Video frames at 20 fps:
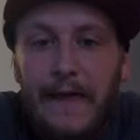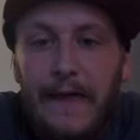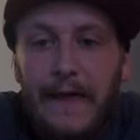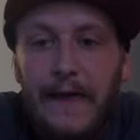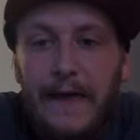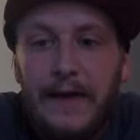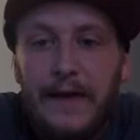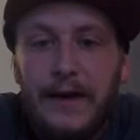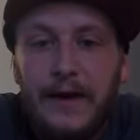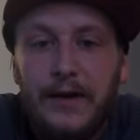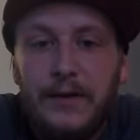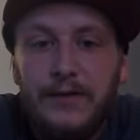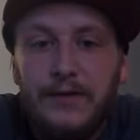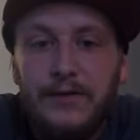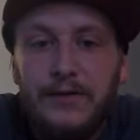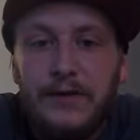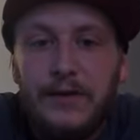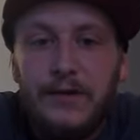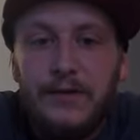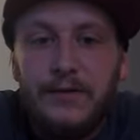and now it's
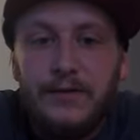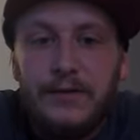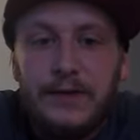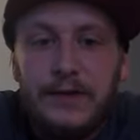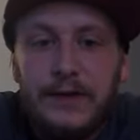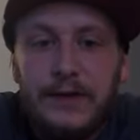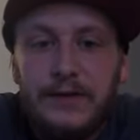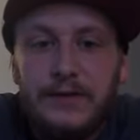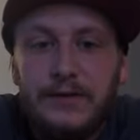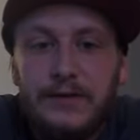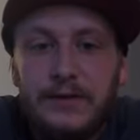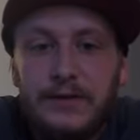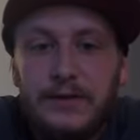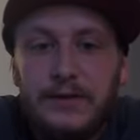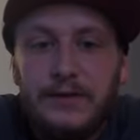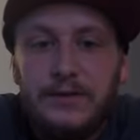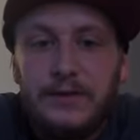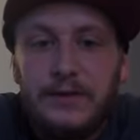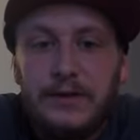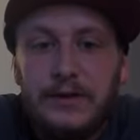time for the hands-on
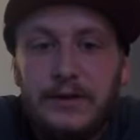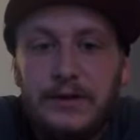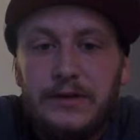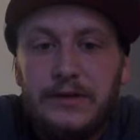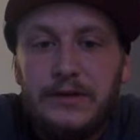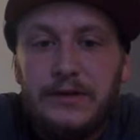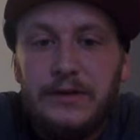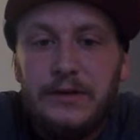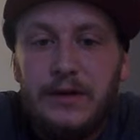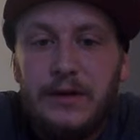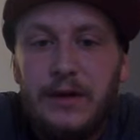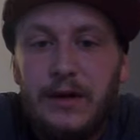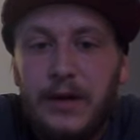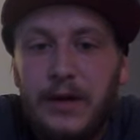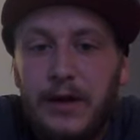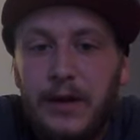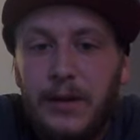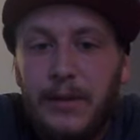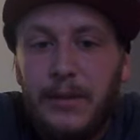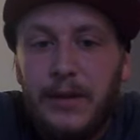experience.
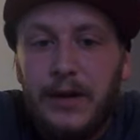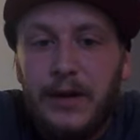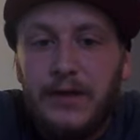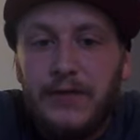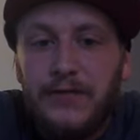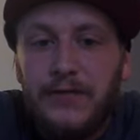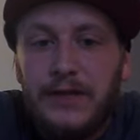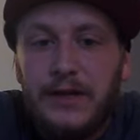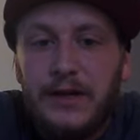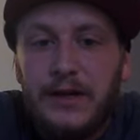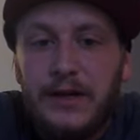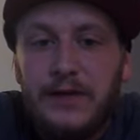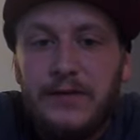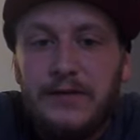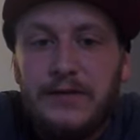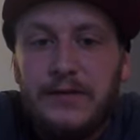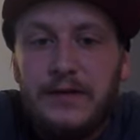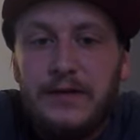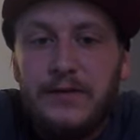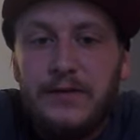But I figured I'd
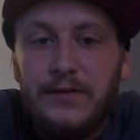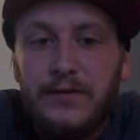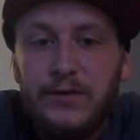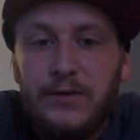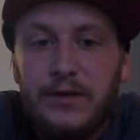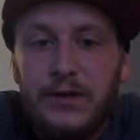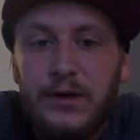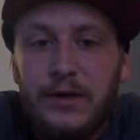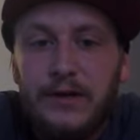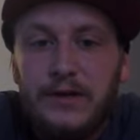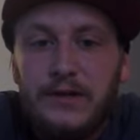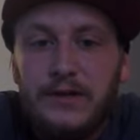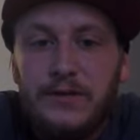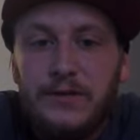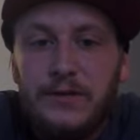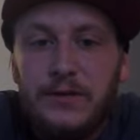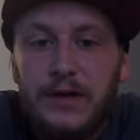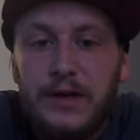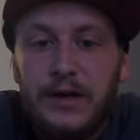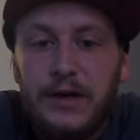save you guys
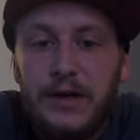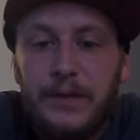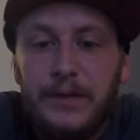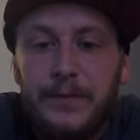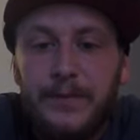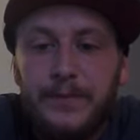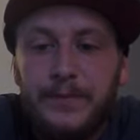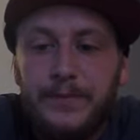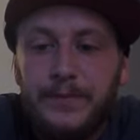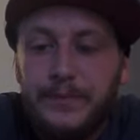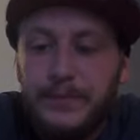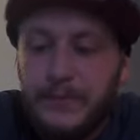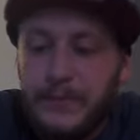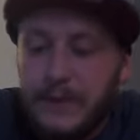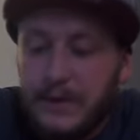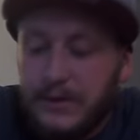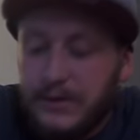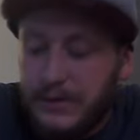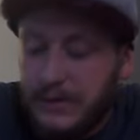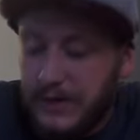some time.
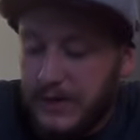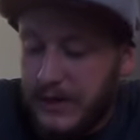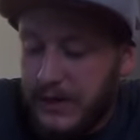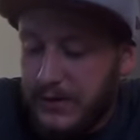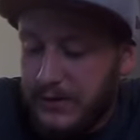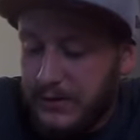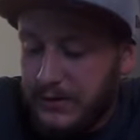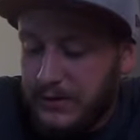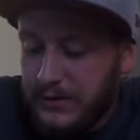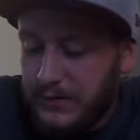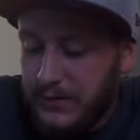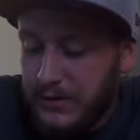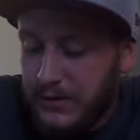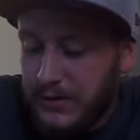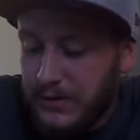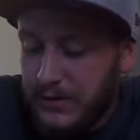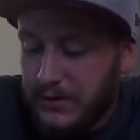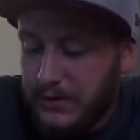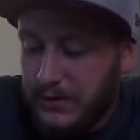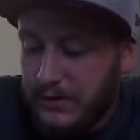Check out this
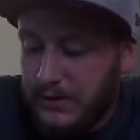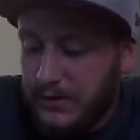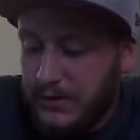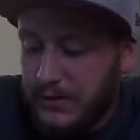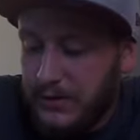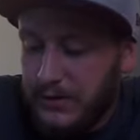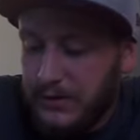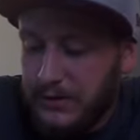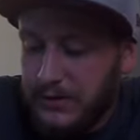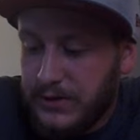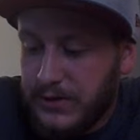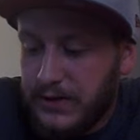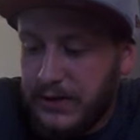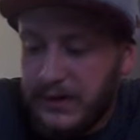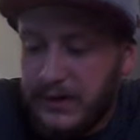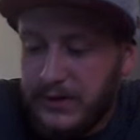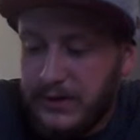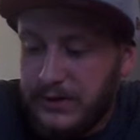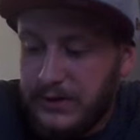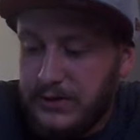video. You know, it's not
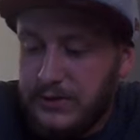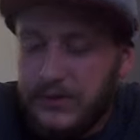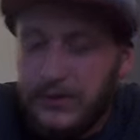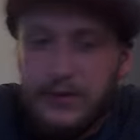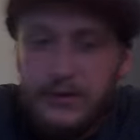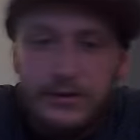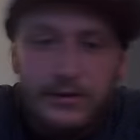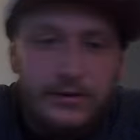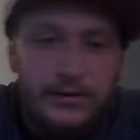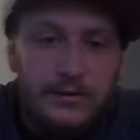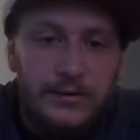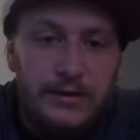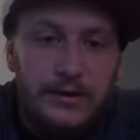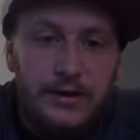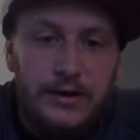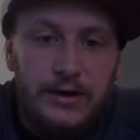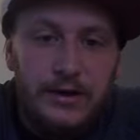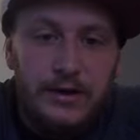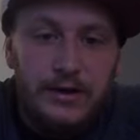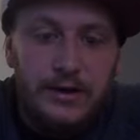that interesting. It's just me
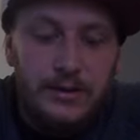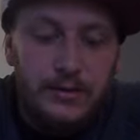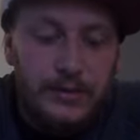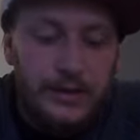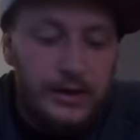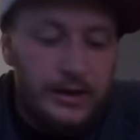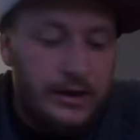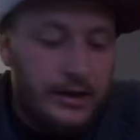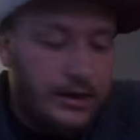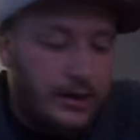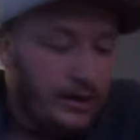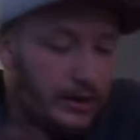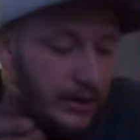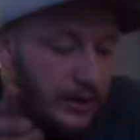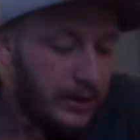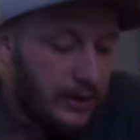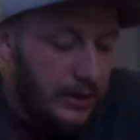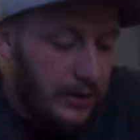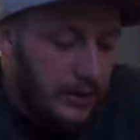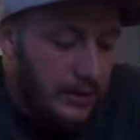talking, but
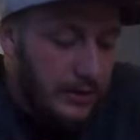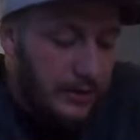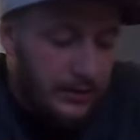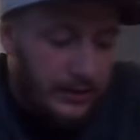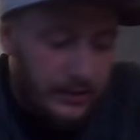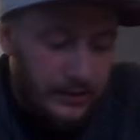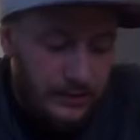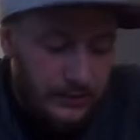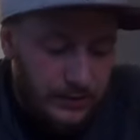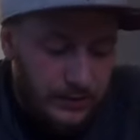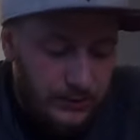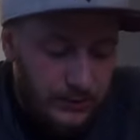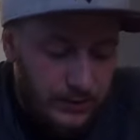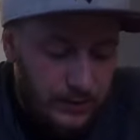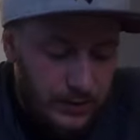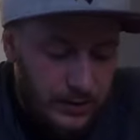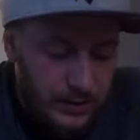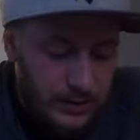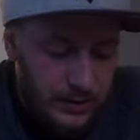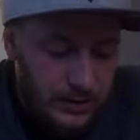this is
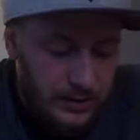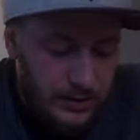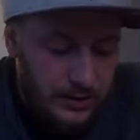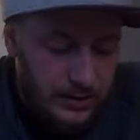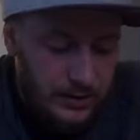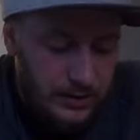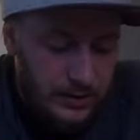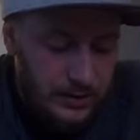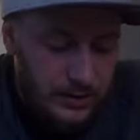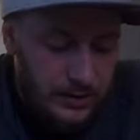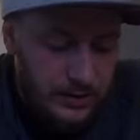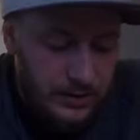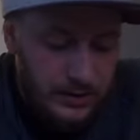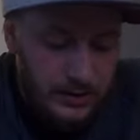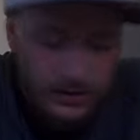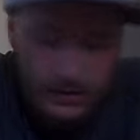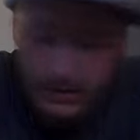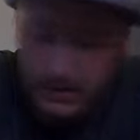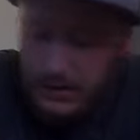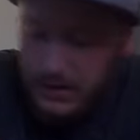what
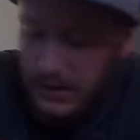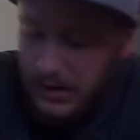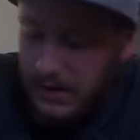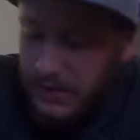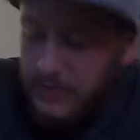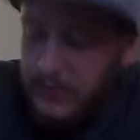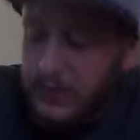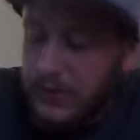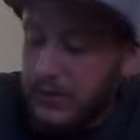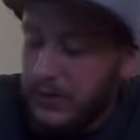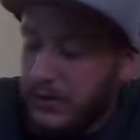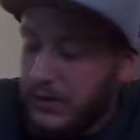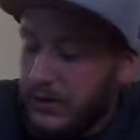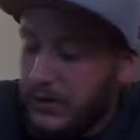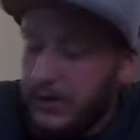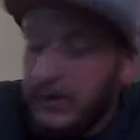I'm doing,